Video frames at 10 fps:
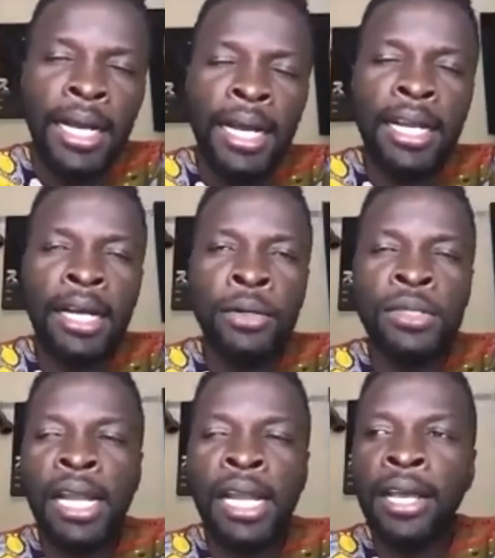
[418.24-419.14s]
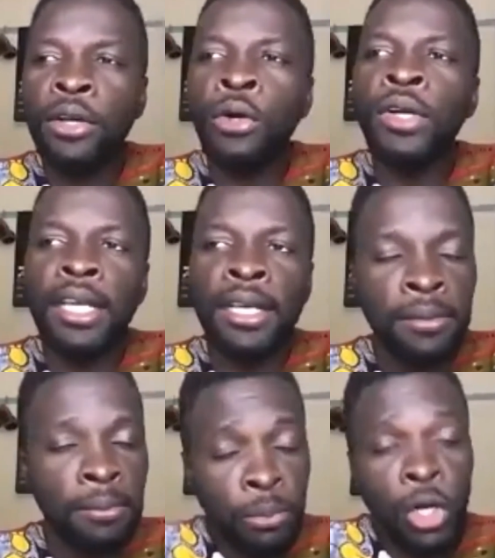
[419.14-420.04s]
And I was like,
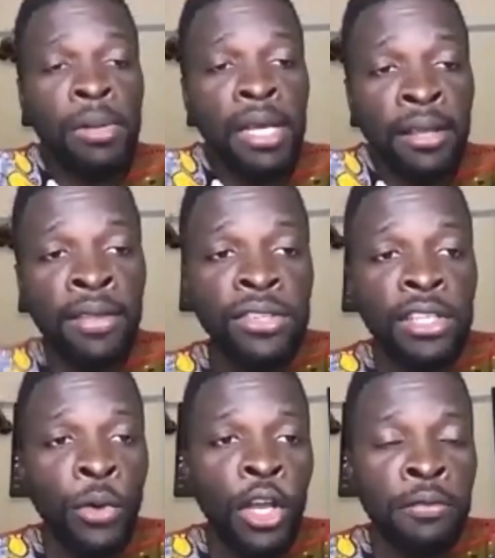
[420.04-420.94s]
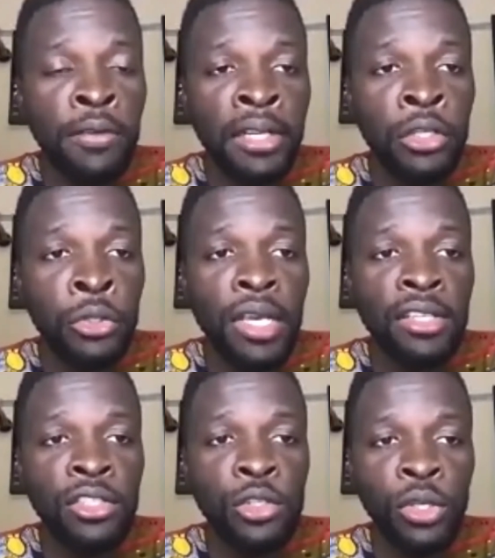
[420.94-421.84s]
okay, probably that's a way of doing
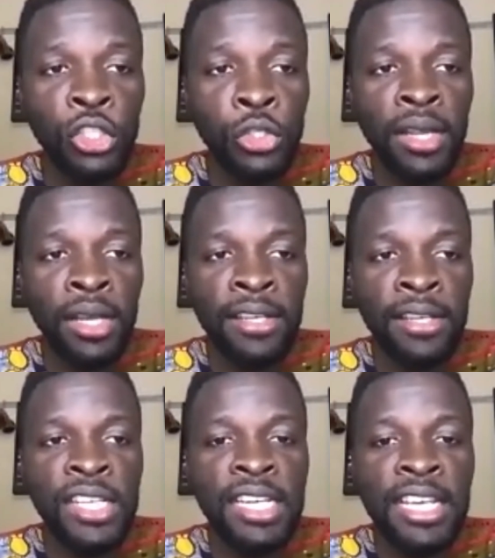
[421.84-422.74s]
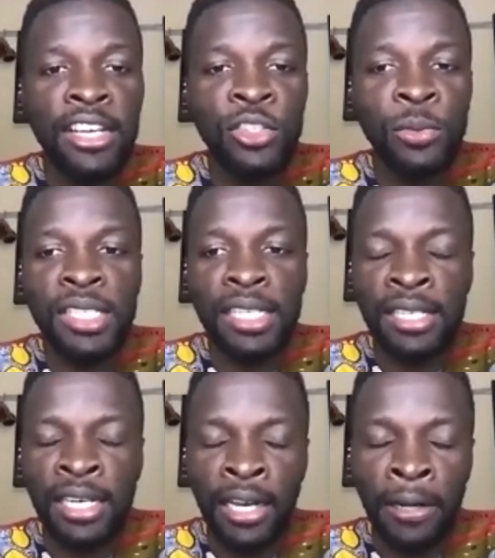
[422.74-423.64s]
it, to ensure that there's engagement
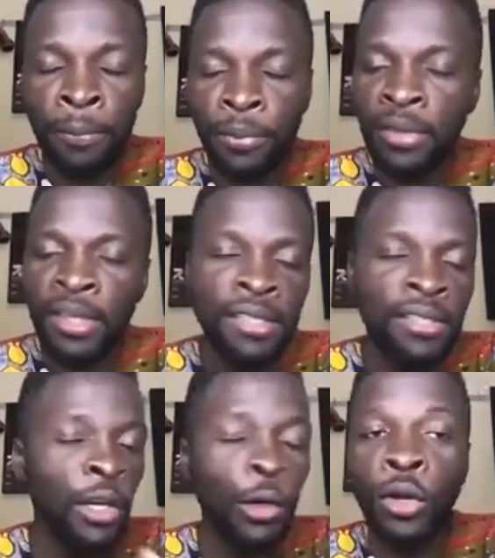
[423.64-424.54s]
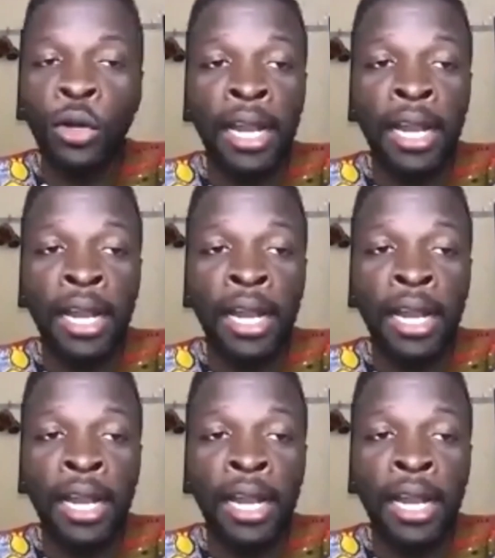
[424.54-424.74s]
and there's a whole